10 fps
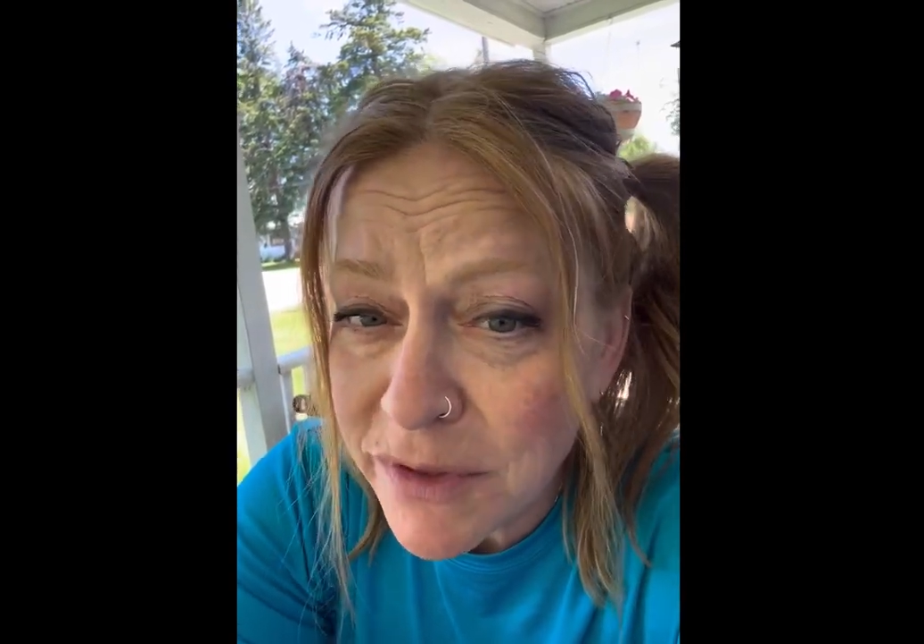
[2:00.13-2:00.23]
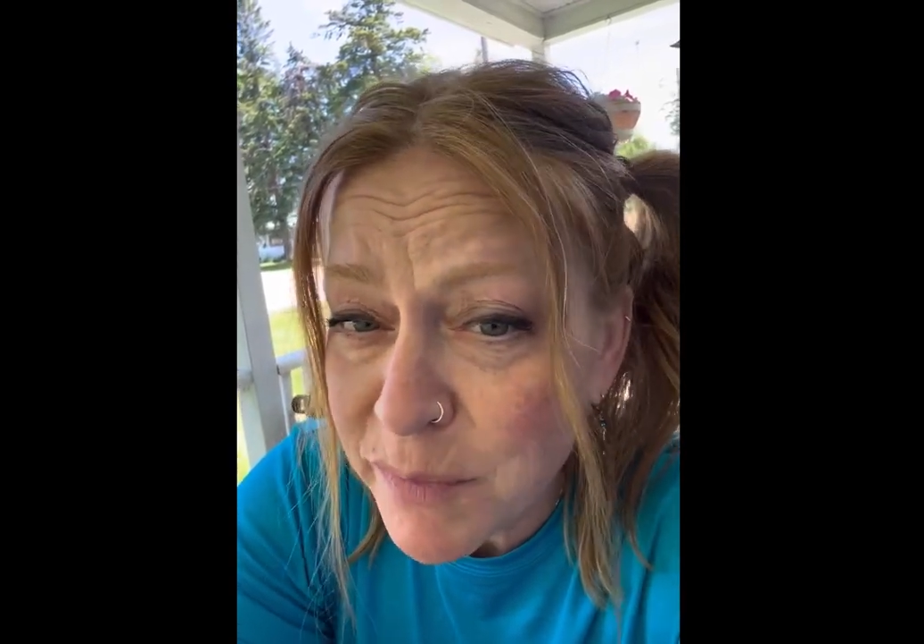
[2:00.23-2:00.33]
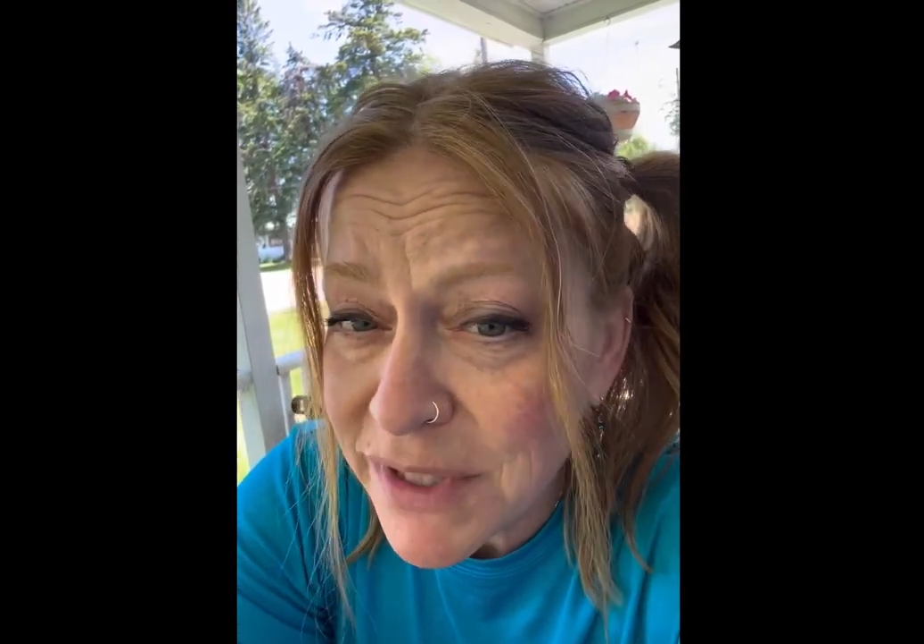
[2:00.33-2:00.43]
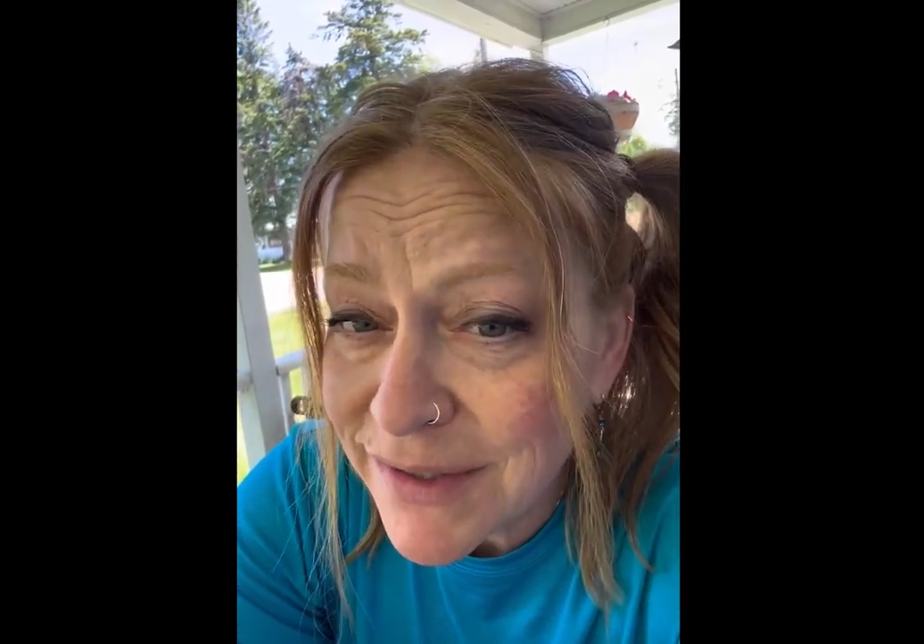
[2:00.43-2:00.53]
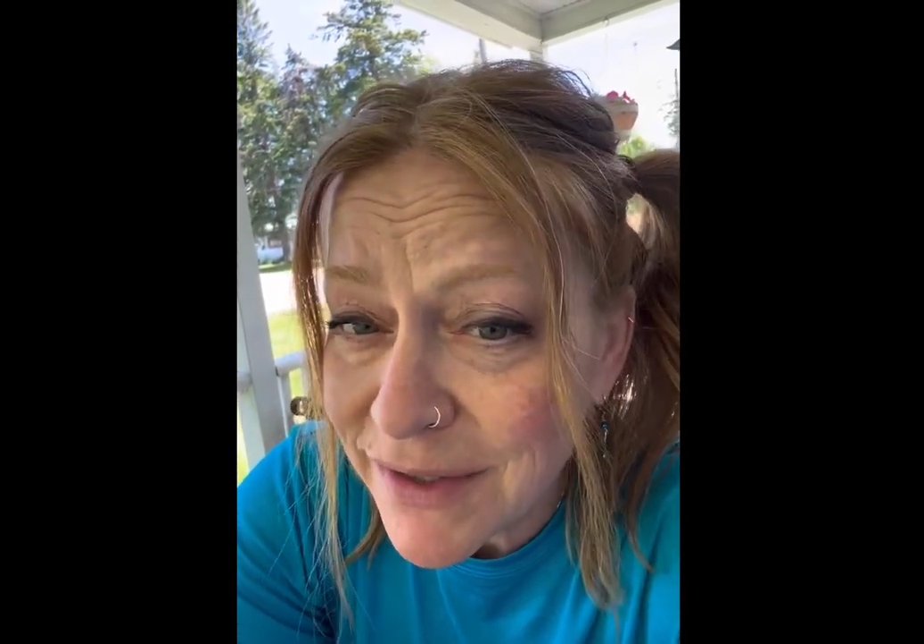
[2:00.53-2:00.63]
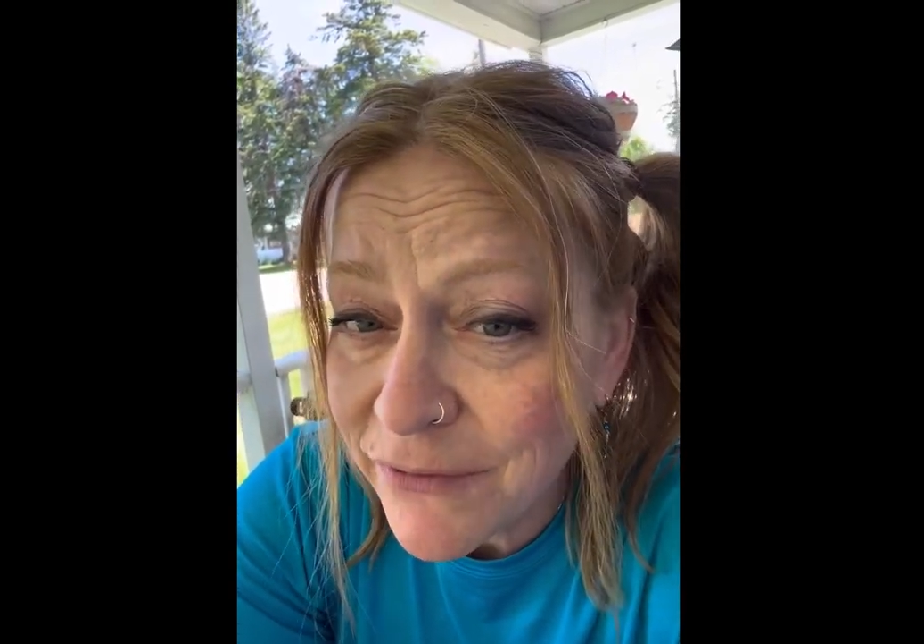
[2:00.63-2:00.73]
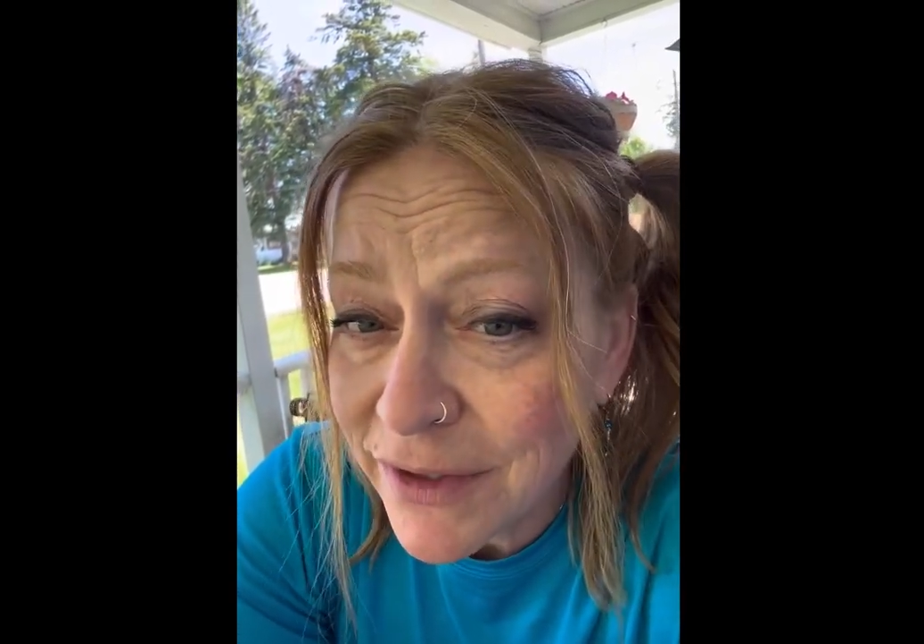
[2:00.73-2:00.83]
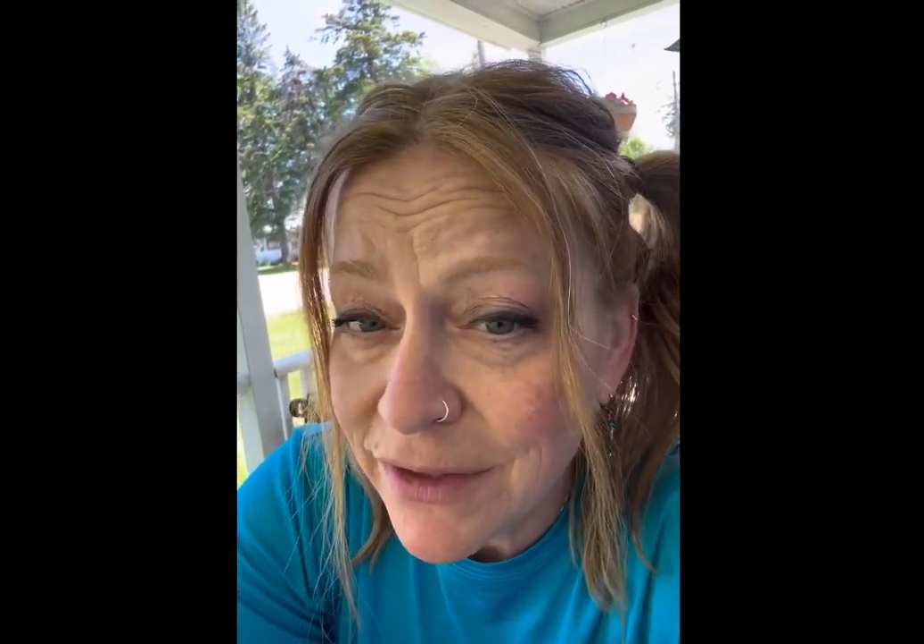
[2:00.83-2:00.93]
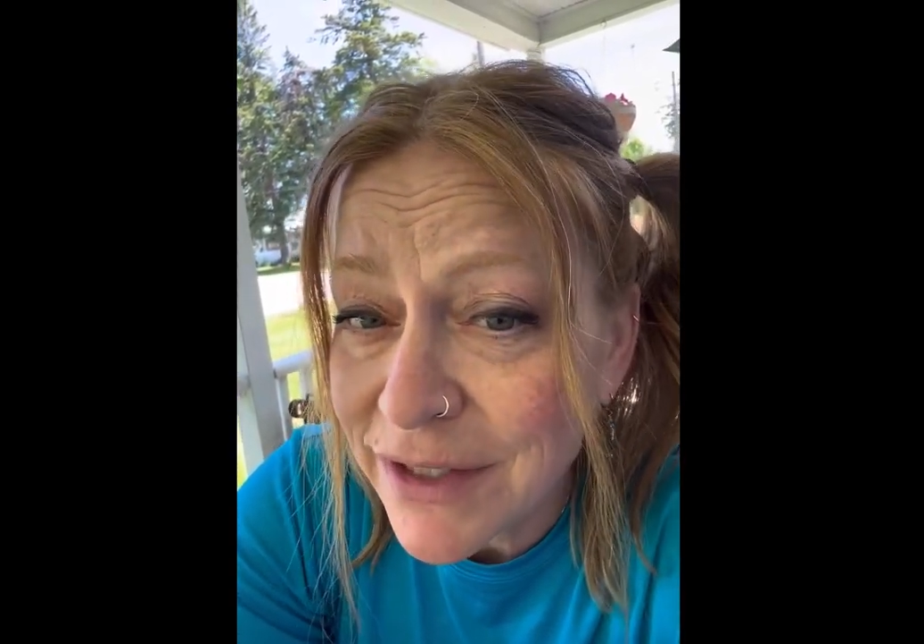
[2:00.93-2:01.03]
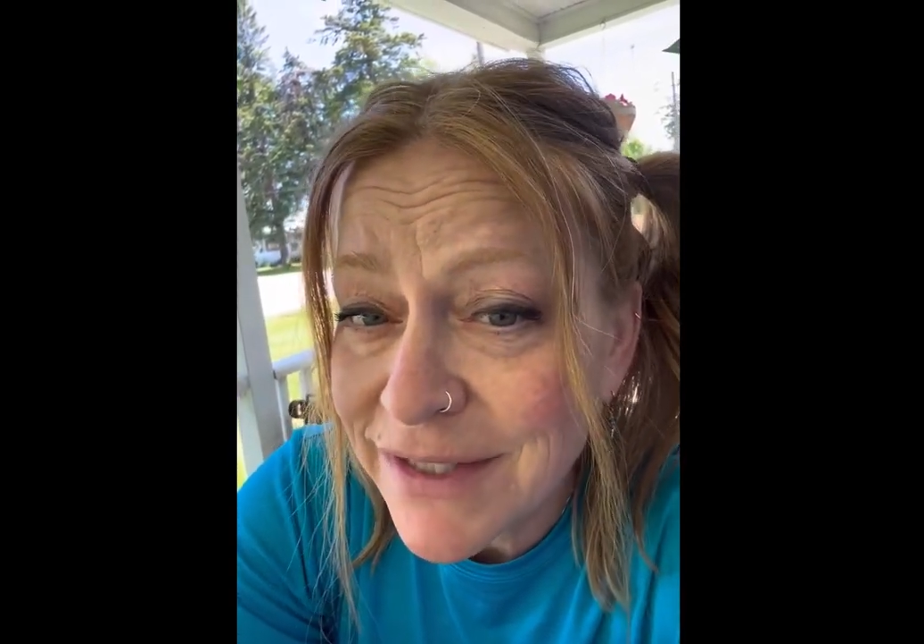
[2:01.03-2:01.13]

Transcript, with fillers: specifically